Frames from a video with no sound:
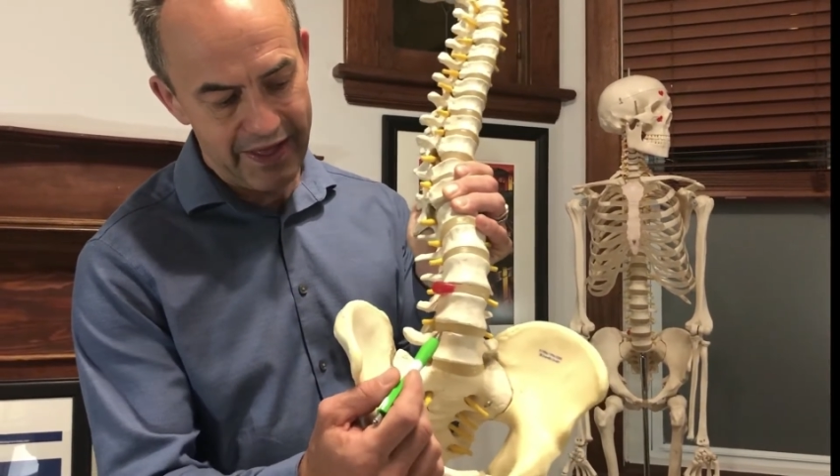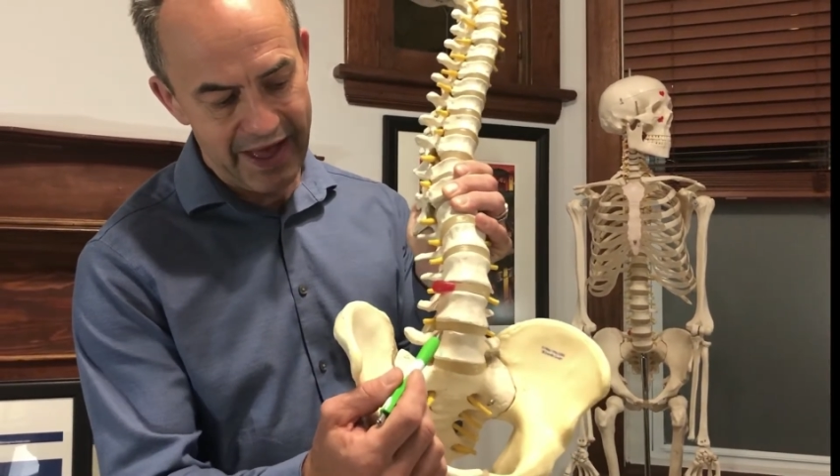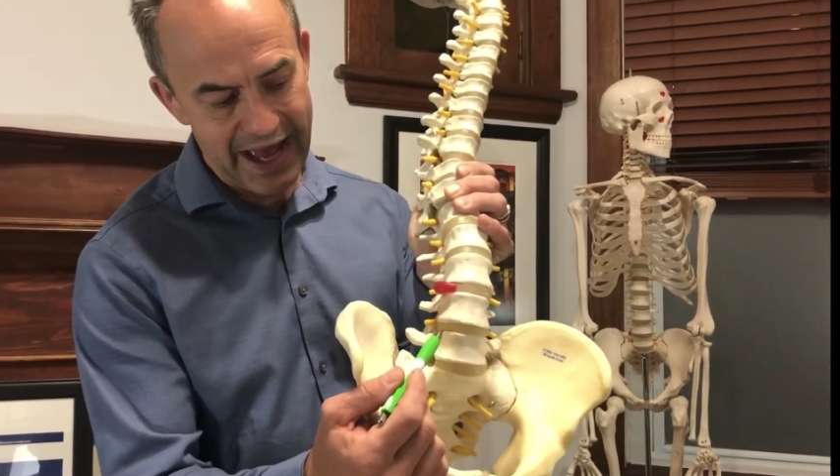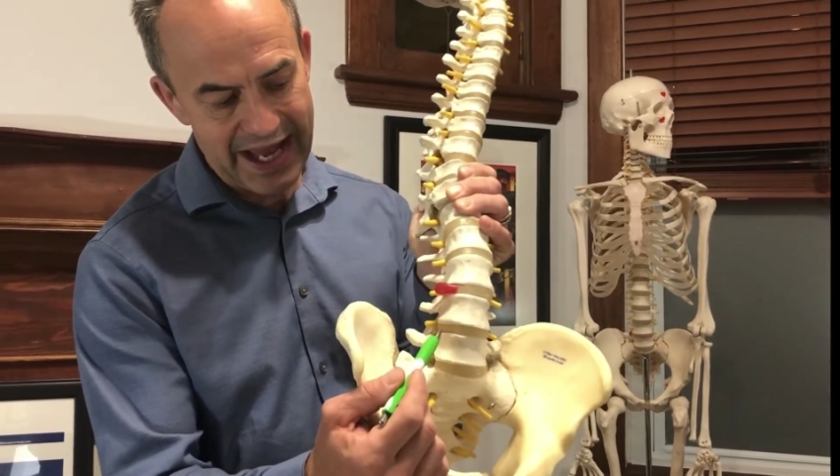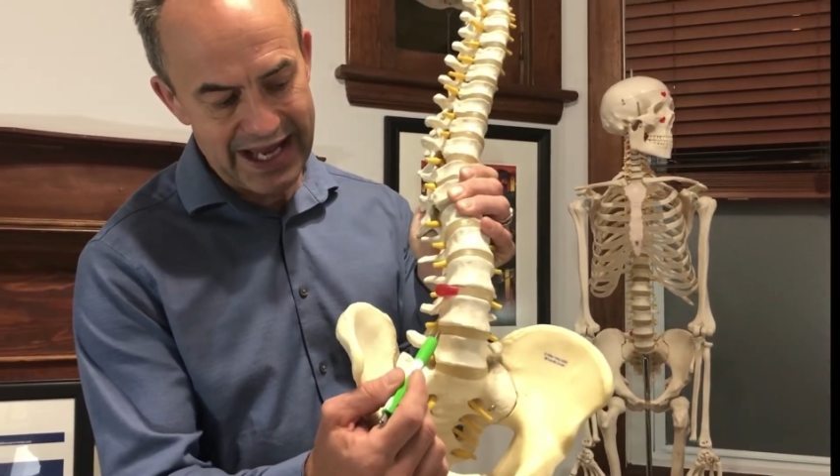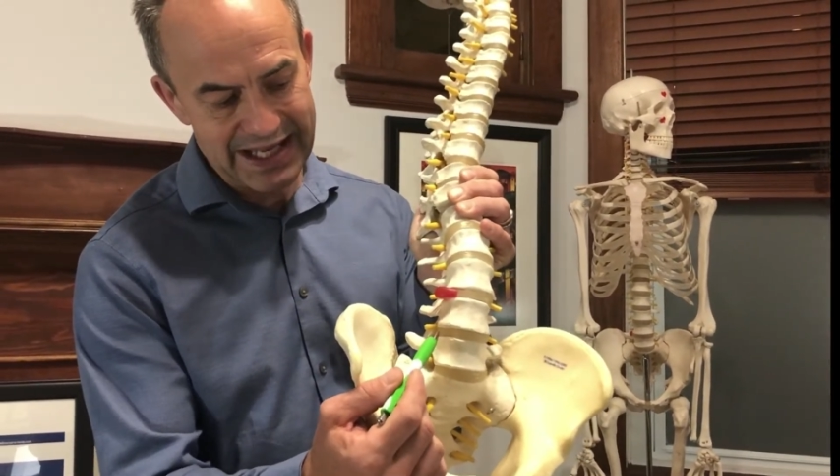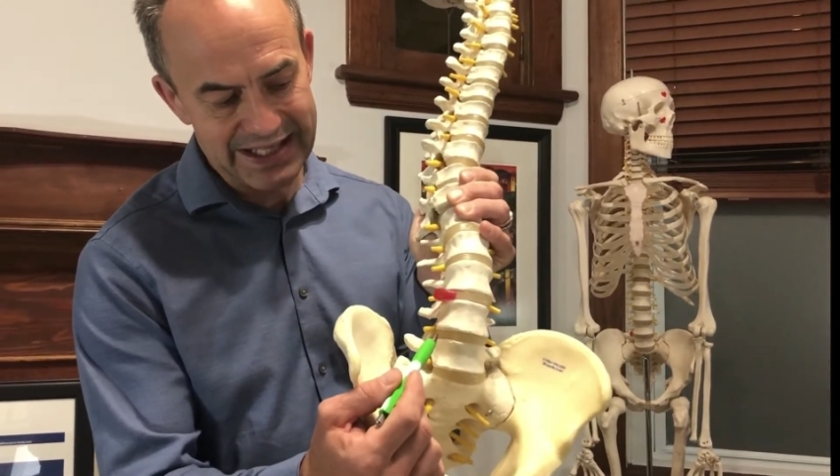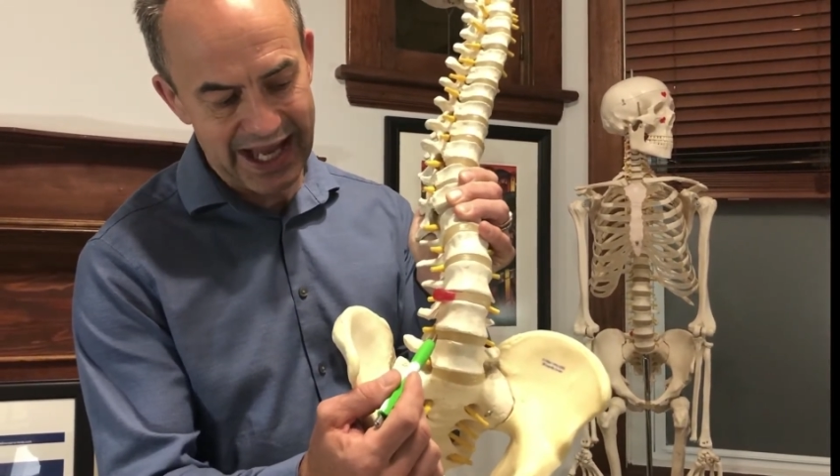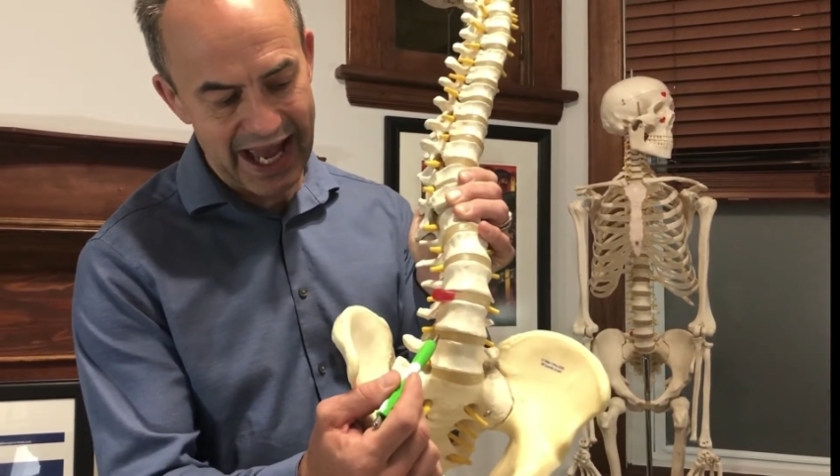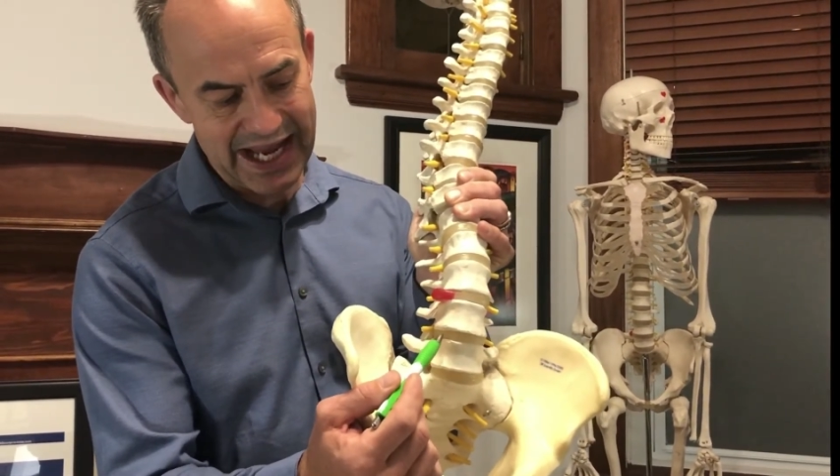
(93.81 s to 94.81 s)
there
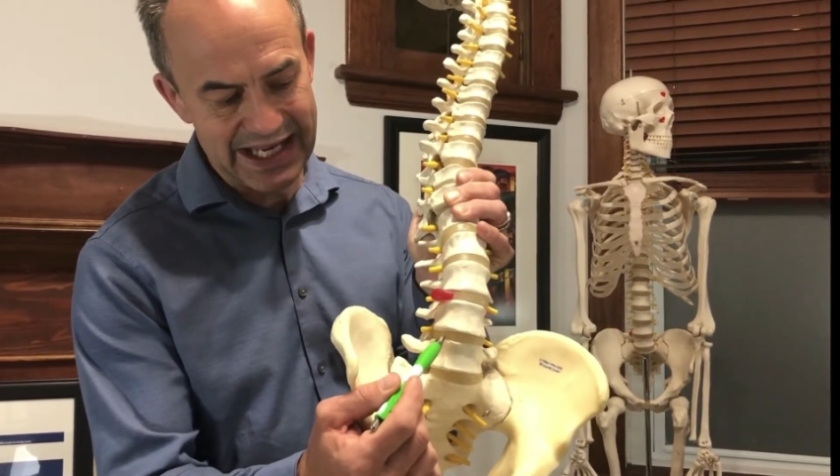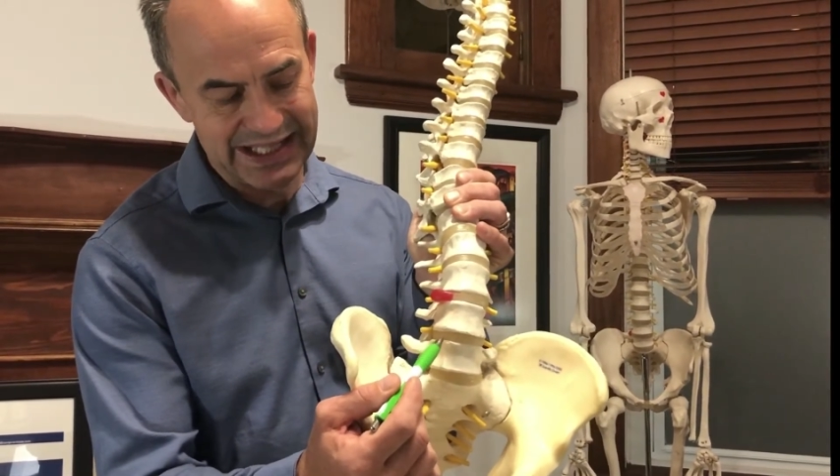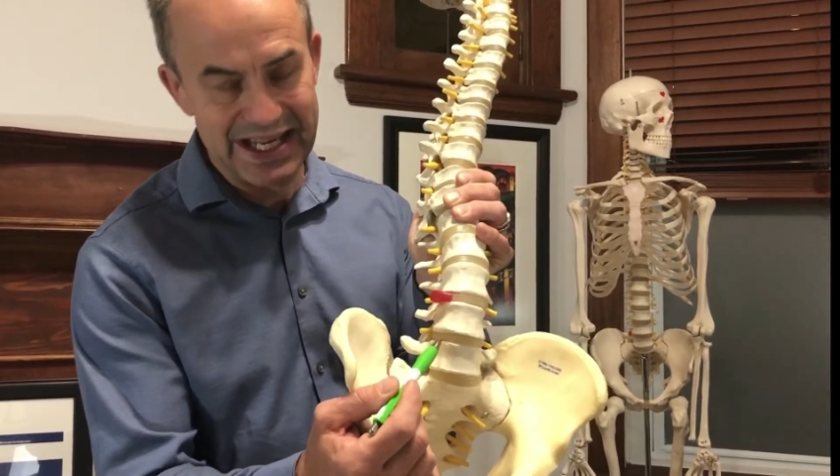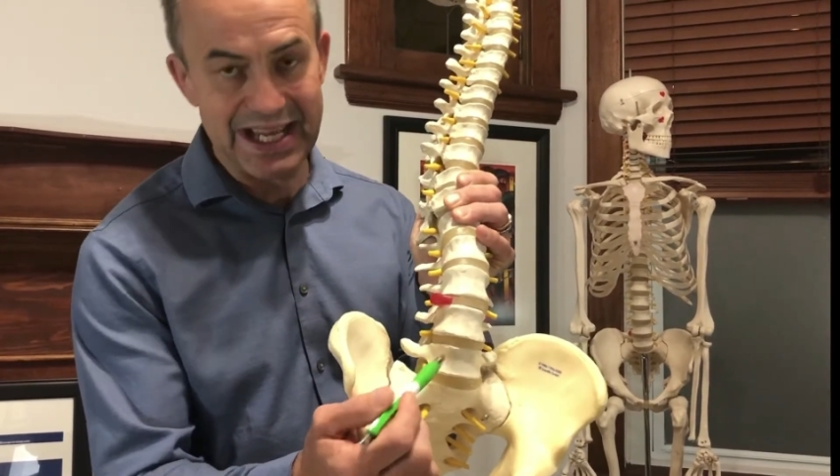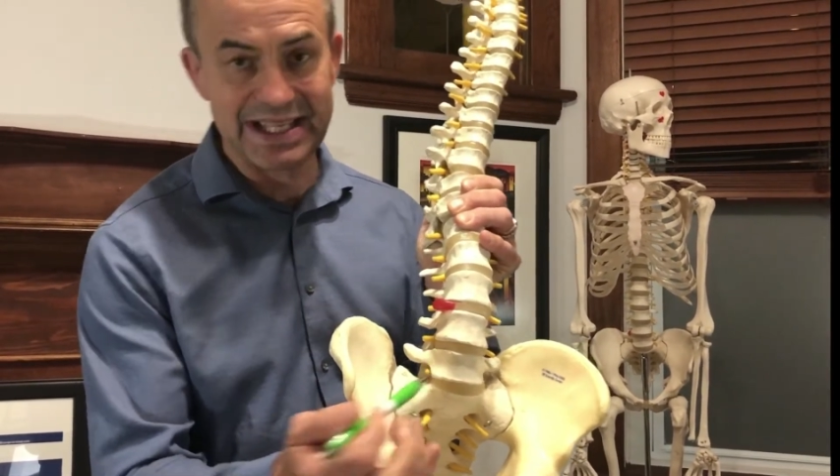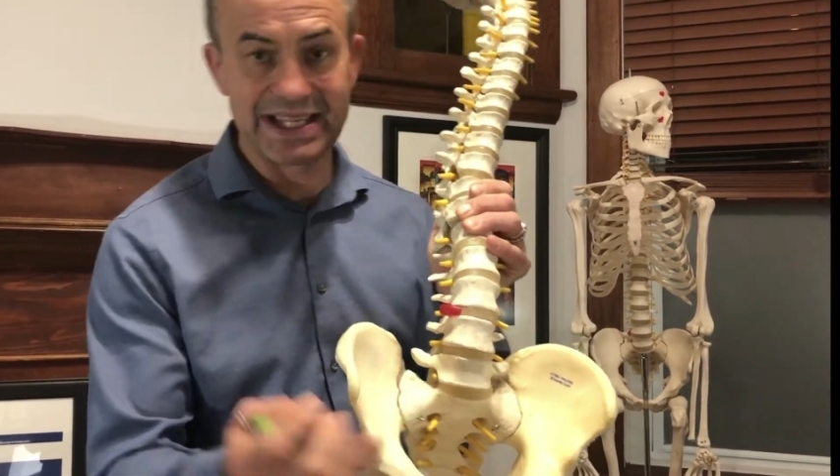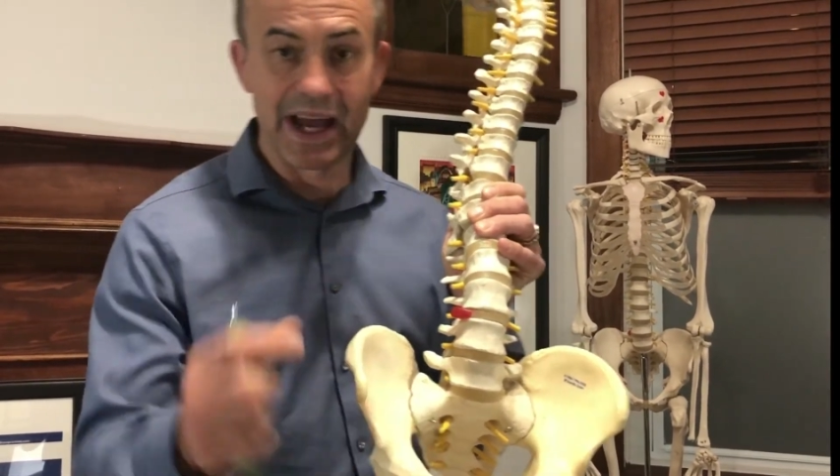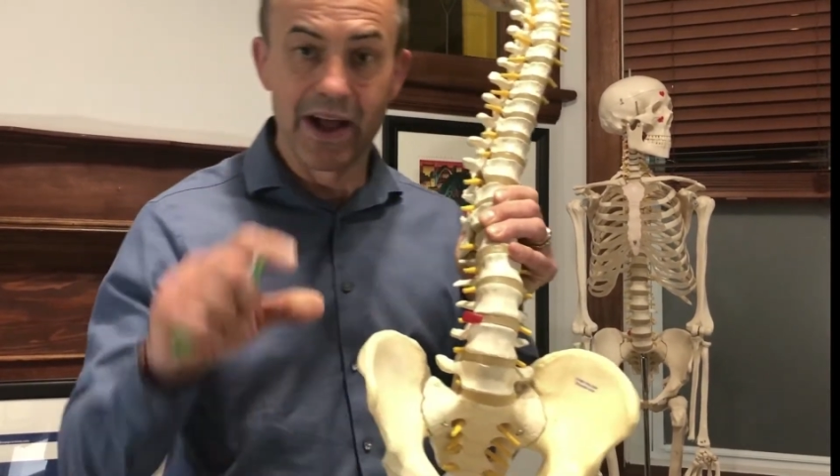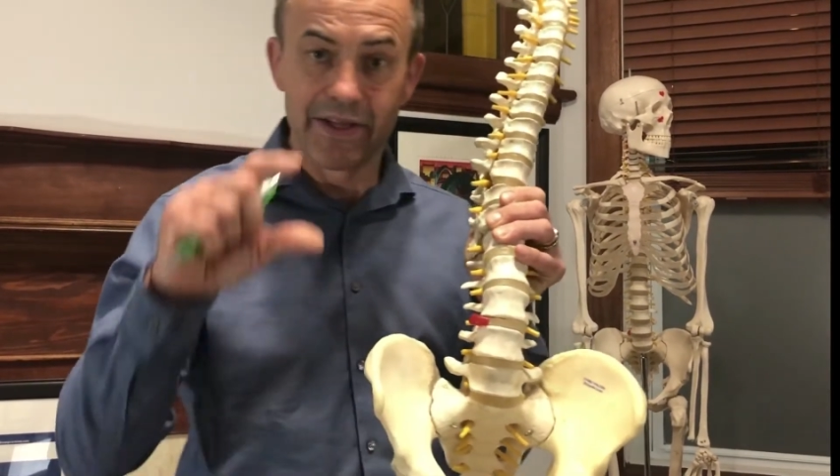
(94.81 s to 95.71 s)
is a disc.